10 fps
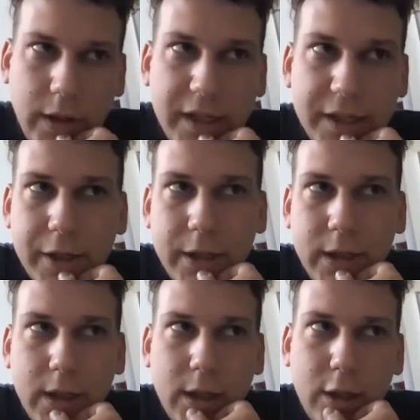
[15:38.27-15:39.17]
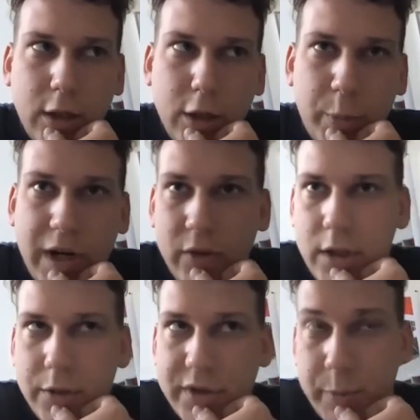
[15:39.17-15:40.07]
inner
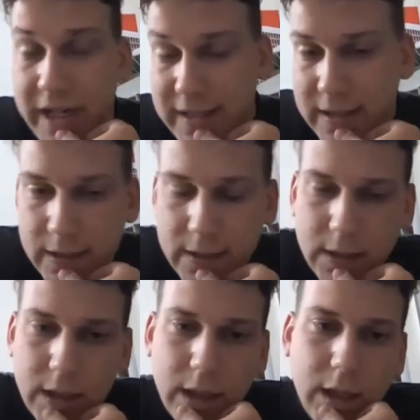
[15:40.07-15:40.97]
pavilion spaces.